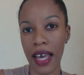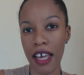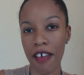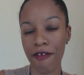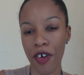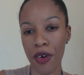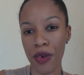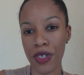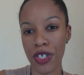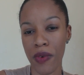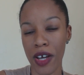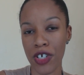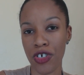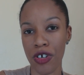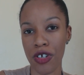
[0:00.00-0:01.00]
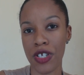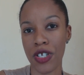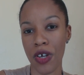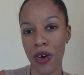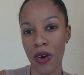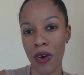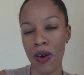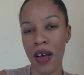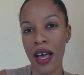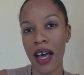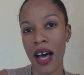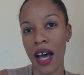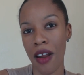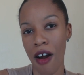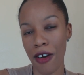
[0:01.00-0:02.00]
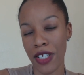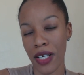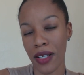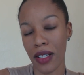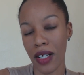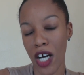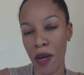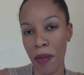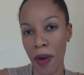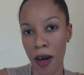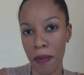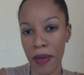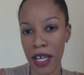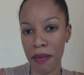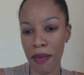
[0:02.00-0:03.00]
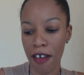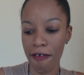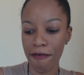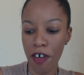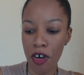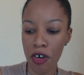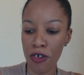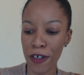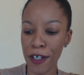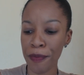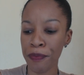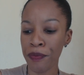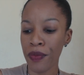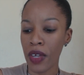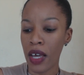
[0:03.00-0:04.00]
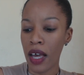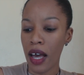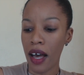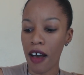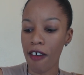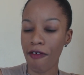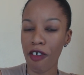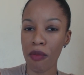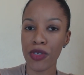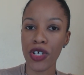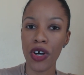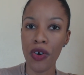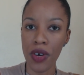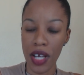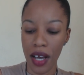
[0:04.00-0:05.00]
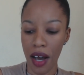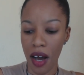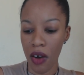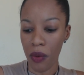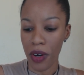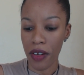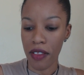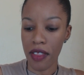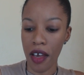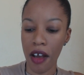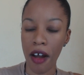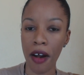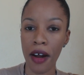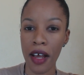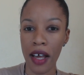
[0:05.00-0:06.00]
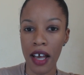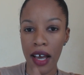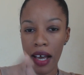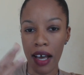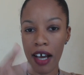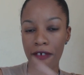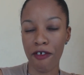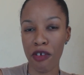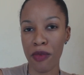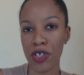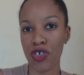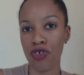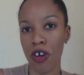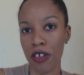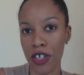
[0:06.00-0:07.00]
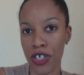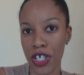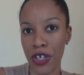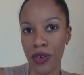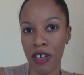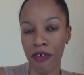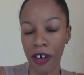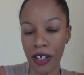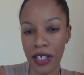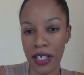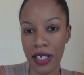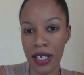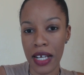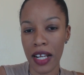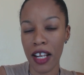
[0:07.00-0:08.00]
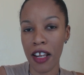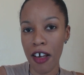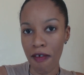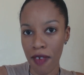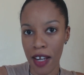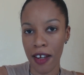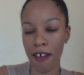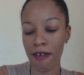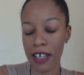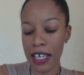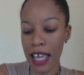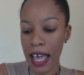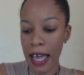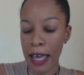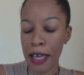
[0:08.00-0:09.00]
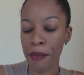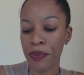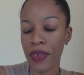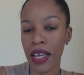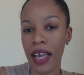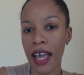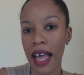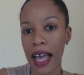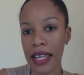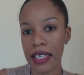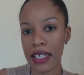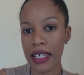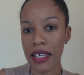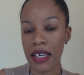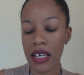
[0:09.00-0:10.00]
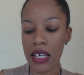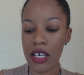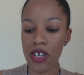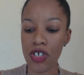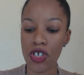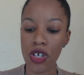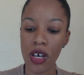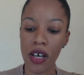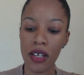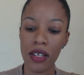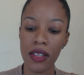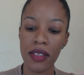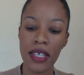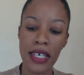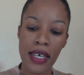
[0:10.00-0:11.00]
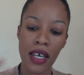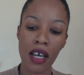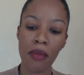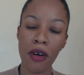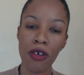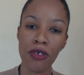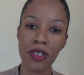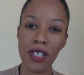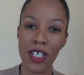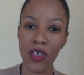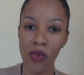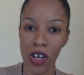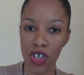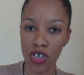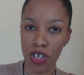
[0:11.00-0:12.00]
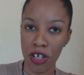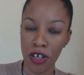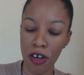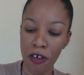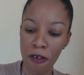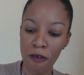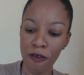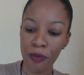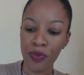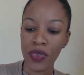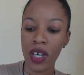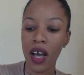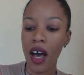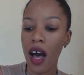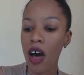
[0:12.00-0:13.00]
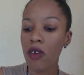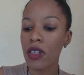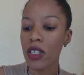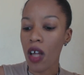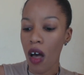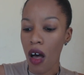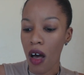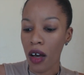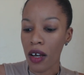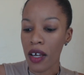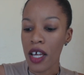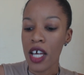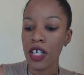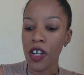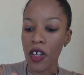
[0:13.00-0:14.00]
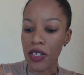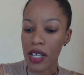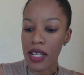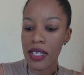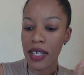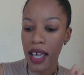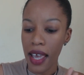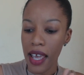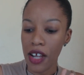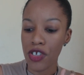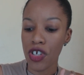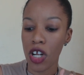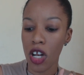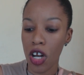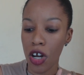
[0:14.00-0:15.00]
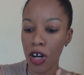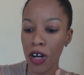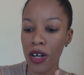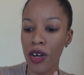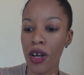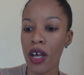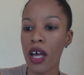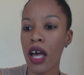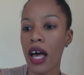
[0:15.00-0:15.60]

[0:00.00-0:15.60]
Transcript: Hey folks, so I just saw an article come up in my phone from Tony Howard there from Astrology University. Lovely, lovely guy. And he is thinking about this question of how long does it take to learn